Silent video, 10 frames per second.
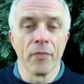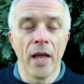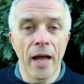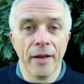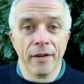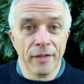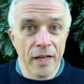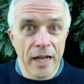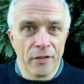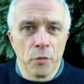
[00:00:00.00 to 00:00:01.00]
And,
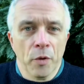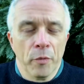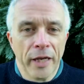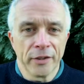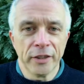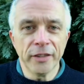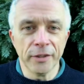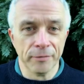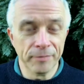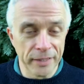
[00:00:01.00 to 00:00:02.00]
and that's what we actually
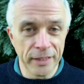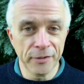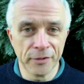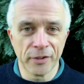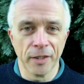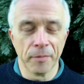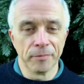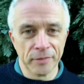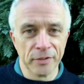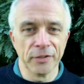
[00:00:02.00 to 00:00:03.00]
do in the Owners Club.
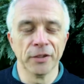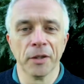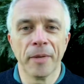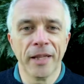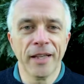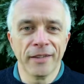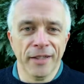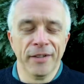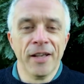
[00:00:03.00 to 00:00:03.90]
This is not about that though.